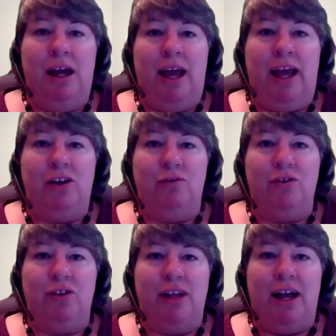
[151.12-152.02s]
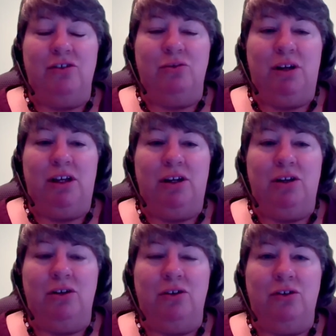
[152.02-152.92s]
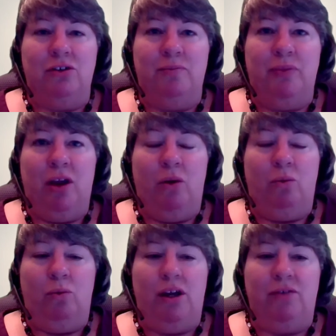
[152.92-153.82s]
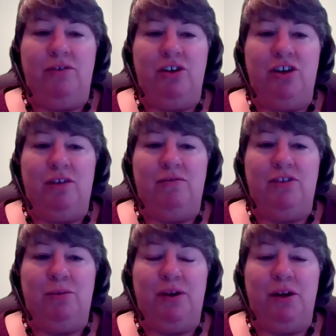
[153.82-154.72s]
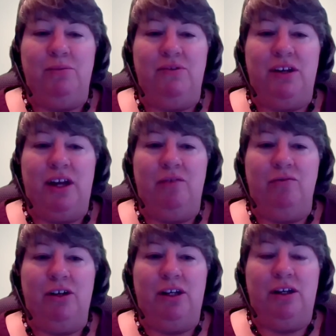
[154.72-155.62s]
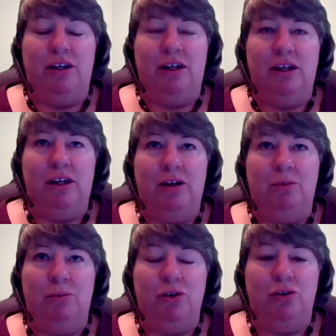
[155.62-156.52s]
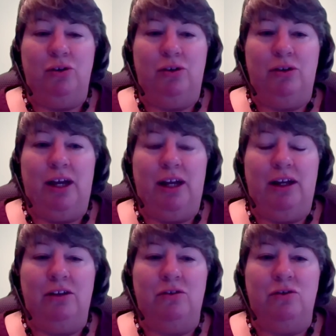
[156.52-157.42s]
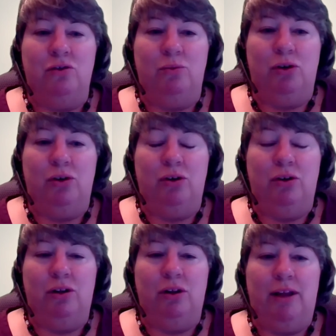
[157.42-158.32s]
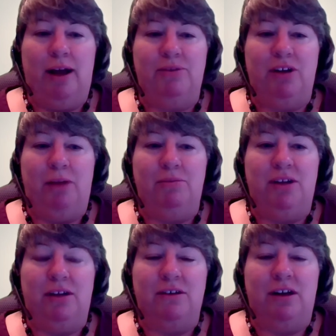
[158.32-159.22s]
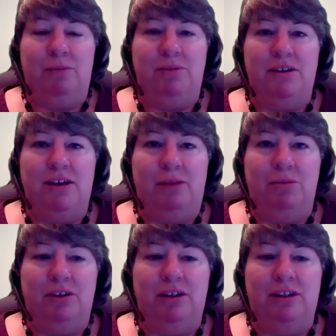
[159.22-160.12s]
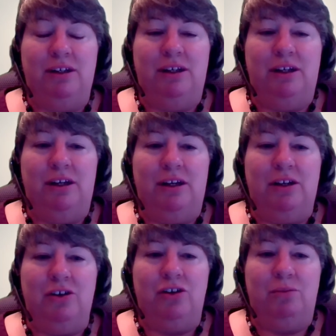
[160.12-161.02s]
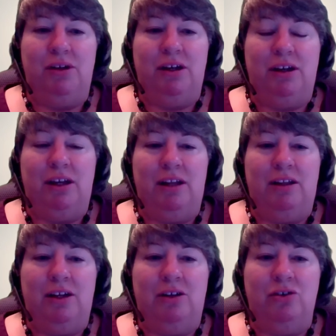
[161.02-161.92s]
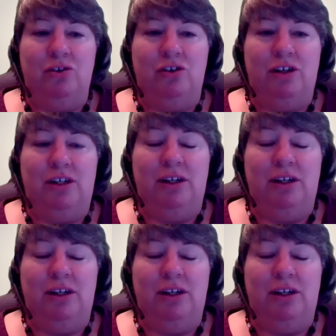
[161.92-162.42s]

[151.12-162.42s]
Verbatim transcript: And over the last twenty years, we have achieved T P Ms in every commercial and consumer laptop, desktop, and tablet shipping in the industry.